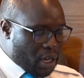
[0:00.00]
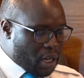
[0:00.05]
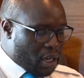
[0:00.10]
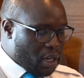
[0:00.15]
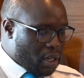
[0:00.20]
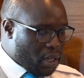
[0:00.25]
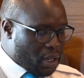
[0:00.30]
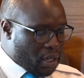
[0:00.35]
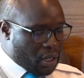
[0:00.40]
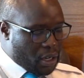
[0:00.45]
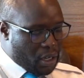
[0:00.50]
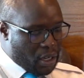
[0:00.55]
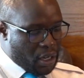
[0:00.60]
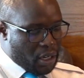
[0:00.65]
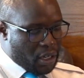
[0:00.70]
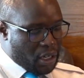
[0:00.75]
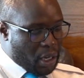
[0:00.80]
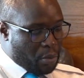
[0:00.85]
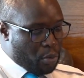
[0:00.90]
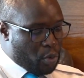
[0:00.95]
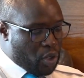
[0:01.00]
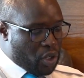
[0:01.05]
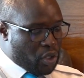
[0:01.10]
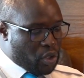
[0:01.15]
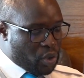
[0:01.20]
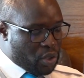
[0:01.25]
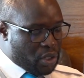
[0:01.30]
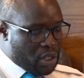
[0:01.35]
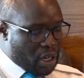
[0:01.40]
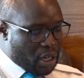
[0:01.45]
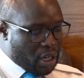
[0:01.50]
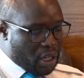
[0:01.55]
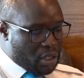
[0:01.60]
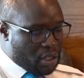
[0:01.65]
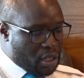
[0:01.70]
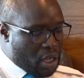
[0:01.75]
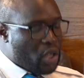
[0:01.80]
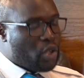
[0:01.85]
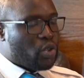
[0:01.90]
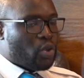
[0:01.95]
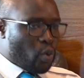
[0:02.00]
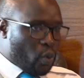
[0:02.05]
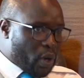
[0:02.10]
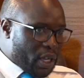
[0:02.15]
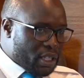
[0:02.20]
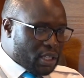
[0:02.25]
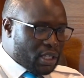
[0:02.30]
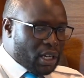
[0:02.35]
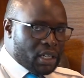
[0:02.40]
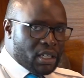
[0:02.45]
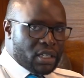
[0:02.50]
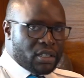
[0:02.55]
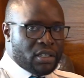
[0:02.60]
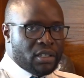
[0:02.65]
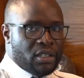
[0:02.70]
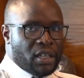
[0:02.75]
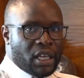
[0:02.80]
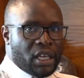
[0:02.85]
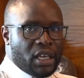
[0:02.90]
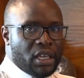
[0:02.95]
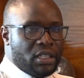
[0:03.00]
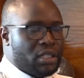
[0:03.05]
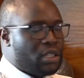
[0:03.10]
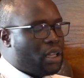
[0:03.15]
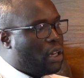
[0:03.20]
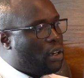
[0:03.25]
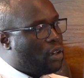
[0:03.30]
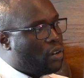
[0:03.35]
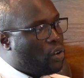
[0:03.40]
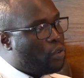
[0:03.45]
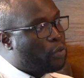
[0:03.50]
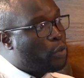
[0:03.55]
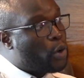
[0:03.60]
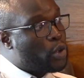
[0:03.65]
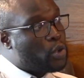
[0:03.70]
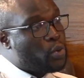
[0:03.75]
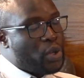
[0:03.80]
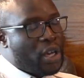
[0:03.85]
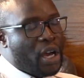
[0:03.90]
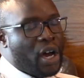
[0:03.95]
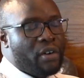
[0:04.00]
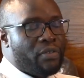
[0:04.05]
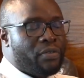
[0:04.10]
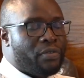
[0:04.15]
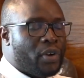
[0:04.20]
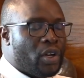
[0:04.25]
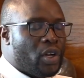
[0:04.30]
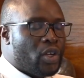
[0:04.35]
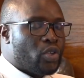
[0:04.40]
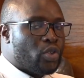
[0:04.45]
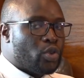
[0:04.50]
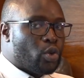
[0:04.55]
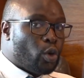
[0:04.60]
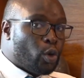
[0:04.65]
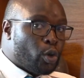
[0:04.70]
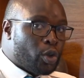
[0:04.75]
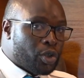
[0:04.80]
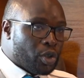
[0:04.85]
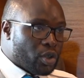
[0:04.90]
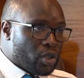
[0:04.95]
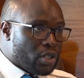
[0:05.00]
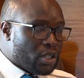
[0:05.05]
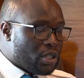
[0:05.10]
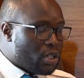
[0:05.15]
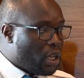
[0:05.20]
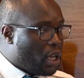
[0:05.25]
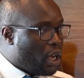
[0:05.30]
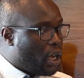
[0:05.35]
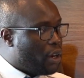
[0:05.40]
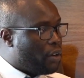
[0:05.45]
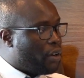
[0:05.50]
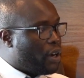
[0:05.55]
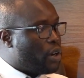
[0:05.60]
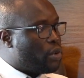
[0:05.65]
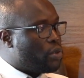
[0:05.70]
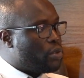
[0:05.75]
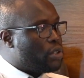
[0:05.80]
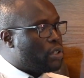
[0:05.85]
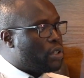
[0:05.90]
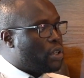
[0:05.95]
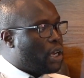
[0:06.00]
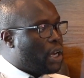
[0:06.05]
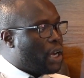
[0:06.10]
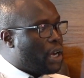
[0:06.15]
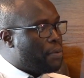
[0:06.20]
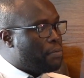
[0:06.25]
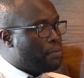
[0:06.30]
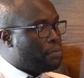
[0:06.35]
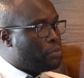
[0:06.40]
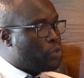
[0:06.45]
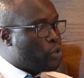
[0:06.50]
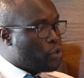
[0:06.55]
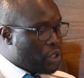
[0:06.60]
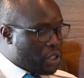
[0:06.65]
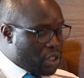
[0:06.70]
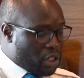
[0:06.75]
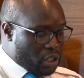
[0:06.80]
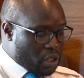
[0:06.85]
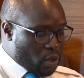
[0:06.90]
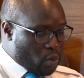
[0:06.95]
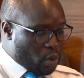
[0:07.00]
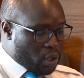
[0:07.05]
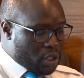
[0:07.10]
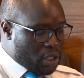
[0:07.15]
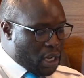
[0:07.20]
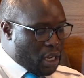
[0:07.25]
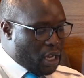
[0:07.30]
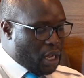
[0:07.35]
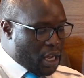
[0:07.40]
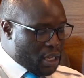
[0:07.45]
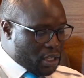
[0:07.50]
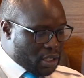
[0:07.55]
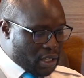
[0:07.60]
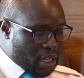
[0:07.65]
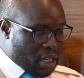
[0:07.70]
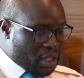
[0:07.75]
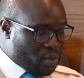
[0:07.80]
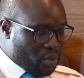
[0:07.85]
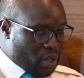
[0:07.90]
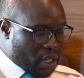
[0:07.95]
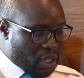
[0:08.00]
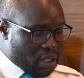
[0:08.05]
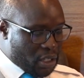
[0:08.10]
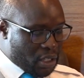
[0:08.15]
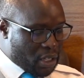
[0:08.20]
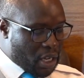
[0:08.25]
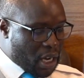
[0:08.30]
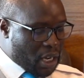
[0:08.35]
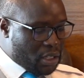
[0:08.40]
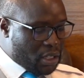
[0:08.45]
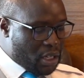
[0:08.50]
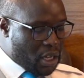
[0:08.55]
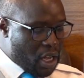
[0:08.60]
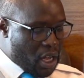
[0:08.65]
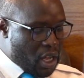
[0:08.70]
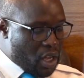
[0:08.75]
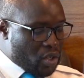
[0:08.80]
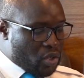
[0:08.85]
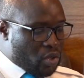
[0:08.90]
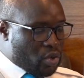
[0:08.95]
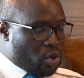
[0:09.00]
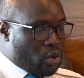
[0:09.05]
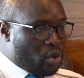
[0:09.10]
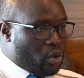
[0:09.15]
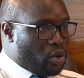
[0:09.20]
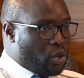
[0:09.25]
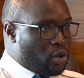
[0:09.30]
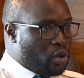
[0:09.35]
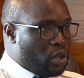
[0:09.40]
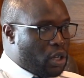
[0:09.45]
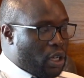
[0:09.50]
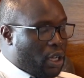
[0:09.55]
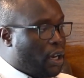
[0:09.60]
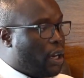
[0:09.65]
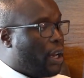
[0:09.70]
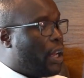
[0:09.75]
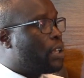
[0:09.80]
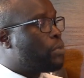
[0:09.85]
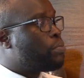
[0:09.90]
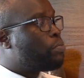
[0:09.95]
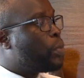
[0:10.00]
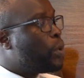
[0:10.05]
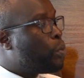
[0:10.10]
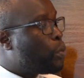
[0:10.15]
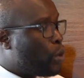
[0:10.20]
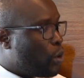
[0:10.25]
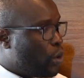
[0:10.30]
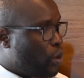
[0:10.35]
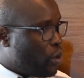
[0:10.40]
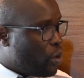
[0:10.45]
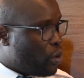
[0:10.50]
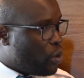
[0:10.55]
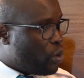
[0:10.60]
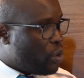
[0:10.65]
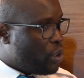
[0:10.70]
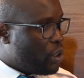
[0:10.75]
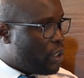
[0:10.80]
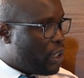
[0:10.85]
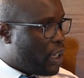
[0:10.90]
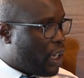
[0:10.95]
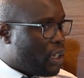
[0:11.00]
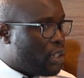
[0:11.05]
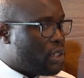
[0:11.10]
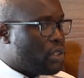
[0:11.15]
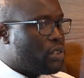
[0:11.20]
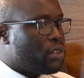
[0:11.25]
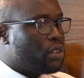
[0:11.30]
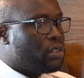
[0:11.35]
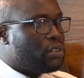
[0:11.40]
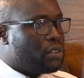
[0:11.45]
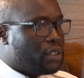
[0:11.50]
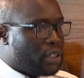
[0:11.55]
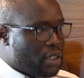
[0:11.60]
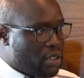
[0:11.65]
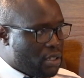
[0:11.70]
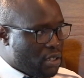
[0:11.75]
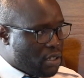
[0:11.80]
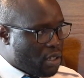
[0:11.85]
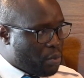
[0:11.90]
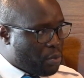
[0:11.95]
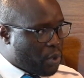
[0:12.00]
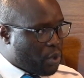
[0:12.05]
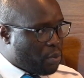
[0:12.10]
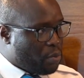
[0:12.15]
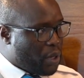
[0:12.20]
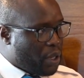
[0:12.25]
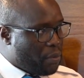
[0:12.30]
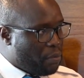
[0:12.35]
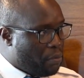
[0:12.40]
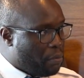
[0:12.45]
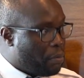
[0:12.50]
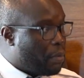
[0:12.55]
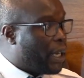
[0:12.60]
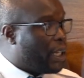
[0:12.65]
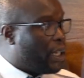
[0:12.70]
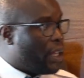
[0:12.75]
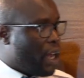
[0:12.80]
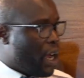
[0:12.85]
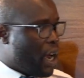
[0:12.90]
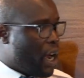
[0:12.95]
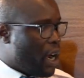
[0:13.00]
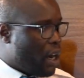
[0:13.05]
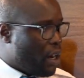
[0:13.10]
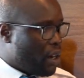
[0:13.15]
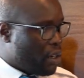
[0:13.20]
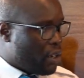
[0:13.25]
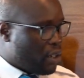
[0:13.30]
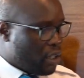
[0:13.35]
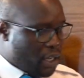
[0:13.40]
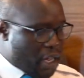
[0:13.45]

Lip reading: and WHO standards. So once that is the case, then of course we have solutions around treating the water as we have discussed. So let people know that this is a problem, but there are